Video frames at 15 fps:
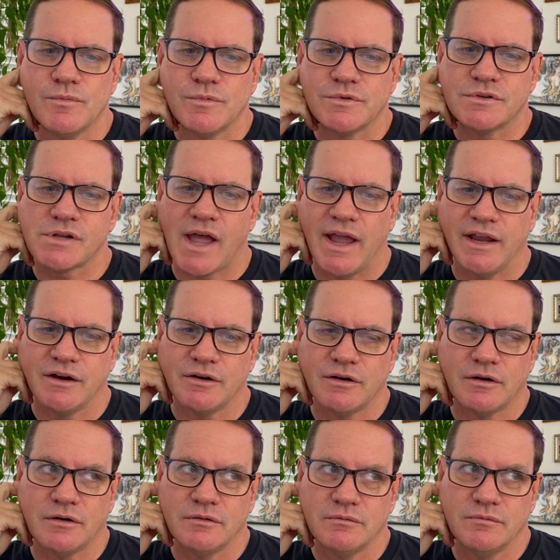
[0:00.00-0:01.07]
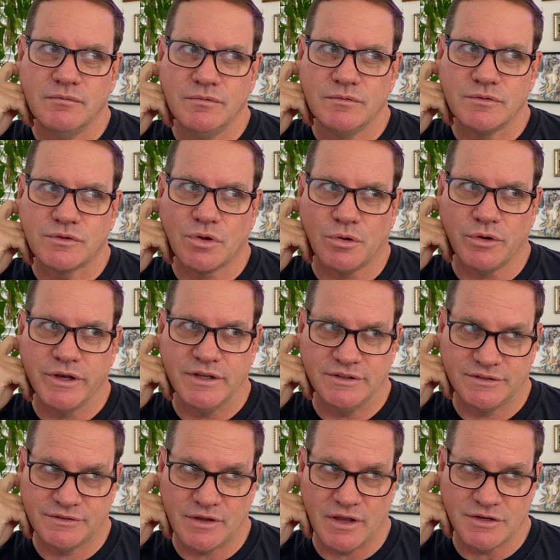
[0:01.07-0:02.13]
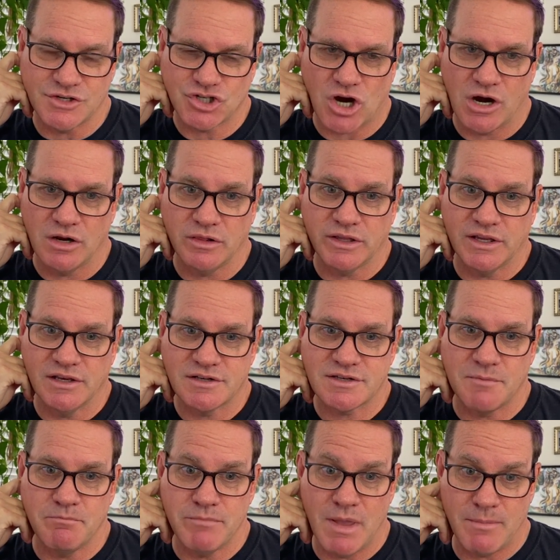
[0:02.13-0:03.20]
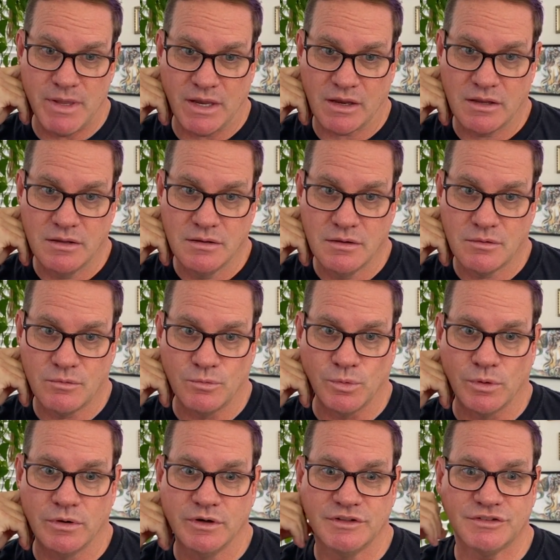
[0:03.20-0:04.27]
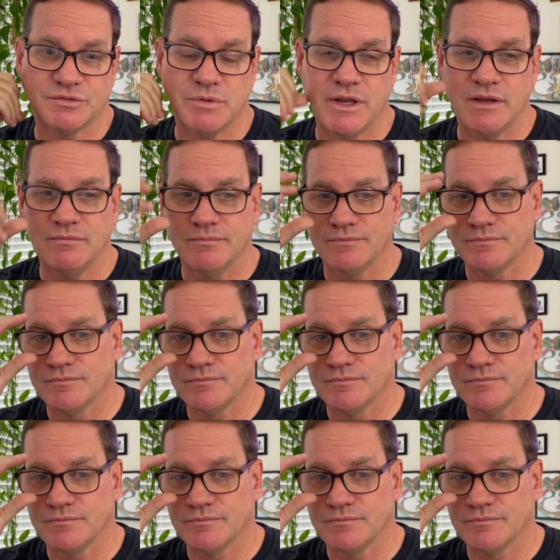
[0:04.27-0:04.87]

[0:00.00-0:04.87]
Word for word: Tiger told his son Charlie to mimic Rory's swing.